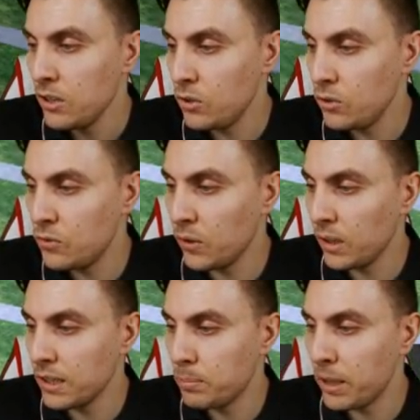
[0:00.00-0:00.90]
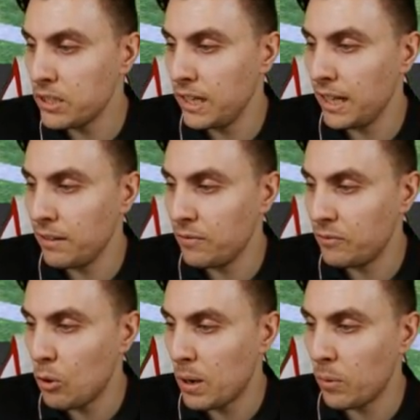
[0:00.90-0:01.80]
useful especially in a
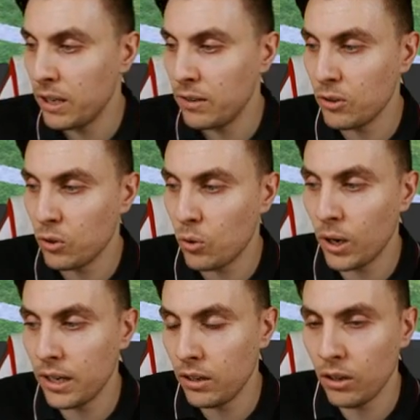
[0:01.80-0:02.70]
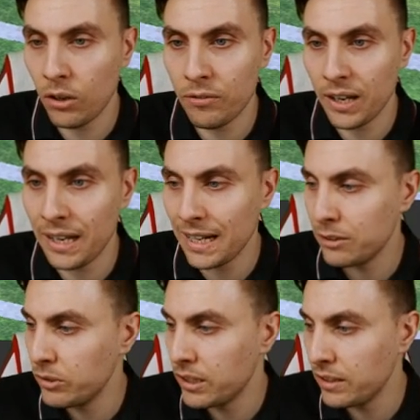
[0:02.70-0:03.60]
format where you've got quite a lot of
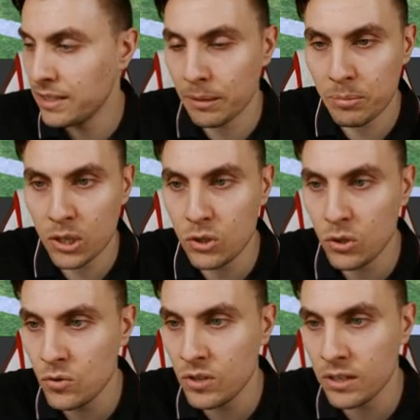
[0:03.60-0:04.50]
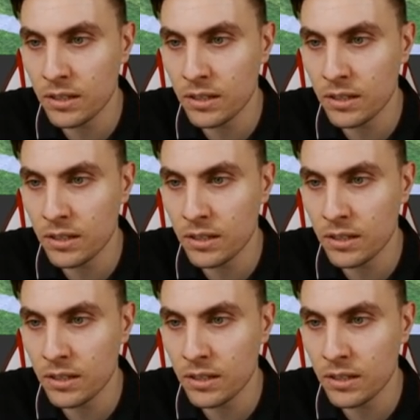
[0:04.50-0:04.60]
electric type users